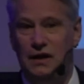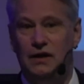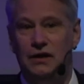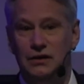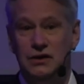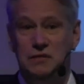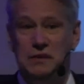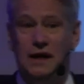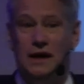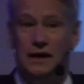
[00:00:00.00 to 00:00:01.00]

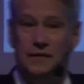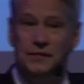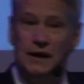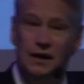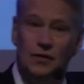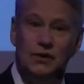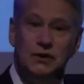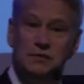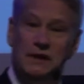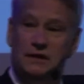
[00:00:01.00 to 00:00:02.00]
GPA,
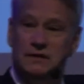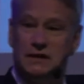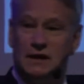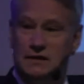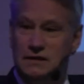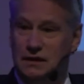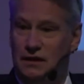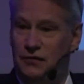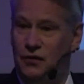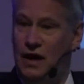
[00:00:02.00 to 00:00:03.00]
which means that
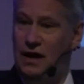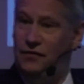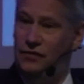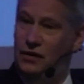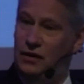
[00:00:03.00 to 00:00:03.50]
if you have